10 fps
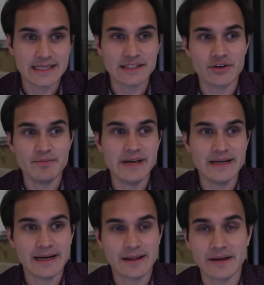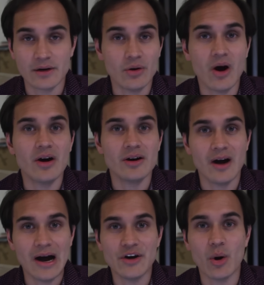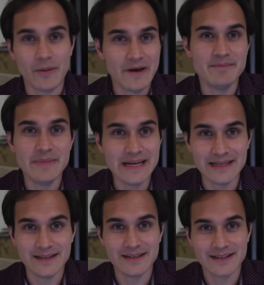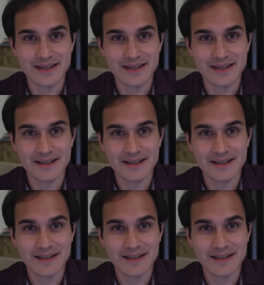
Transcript: things don't mean anything, or oh, I know what they mean,